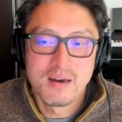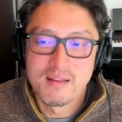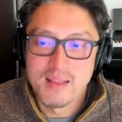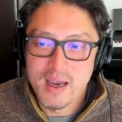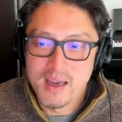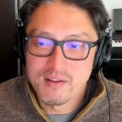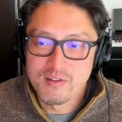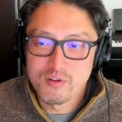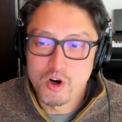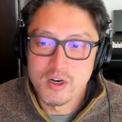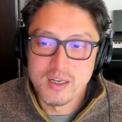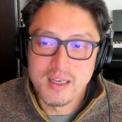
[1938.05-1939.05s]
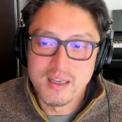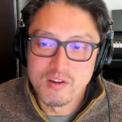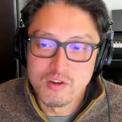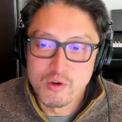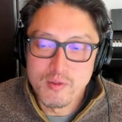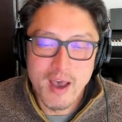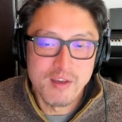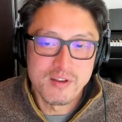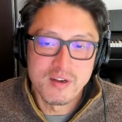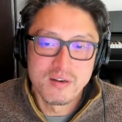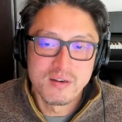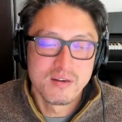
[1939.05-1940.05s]
that had started in
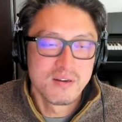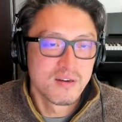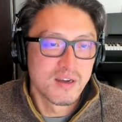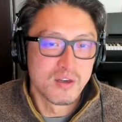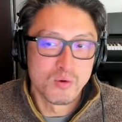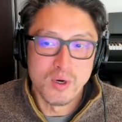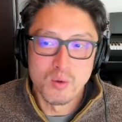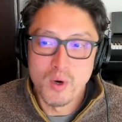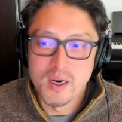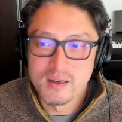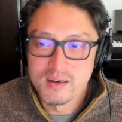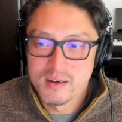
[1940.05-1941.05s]
2021